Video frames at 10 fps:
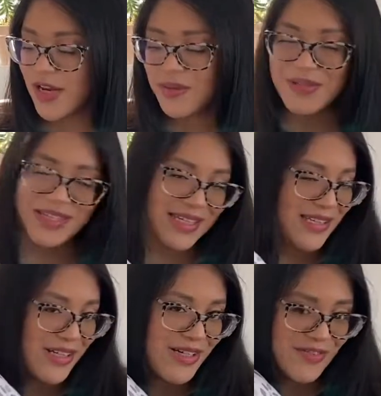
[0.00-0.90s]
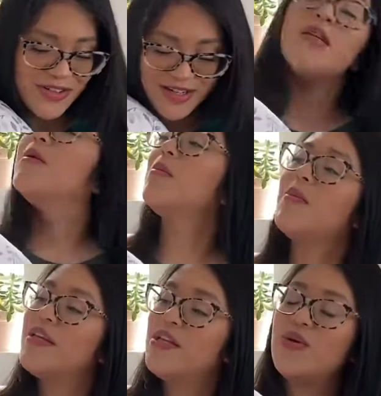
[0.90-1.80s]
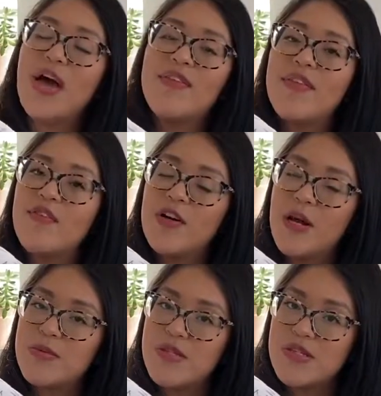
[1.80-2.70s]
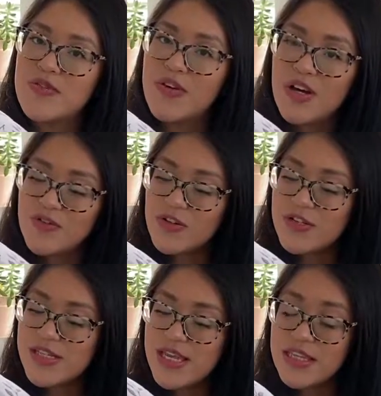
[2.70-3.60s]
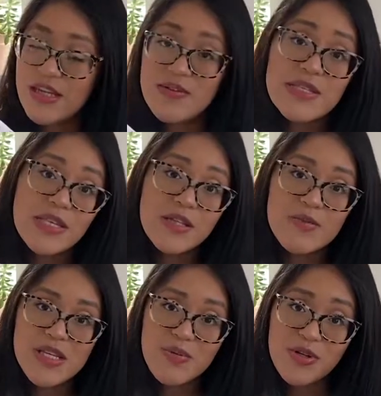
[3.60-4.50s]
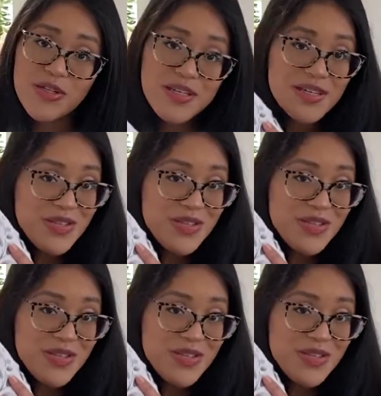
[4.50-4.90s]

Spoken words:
I really like the cover, but they do have different options of covers and they even sell them separately.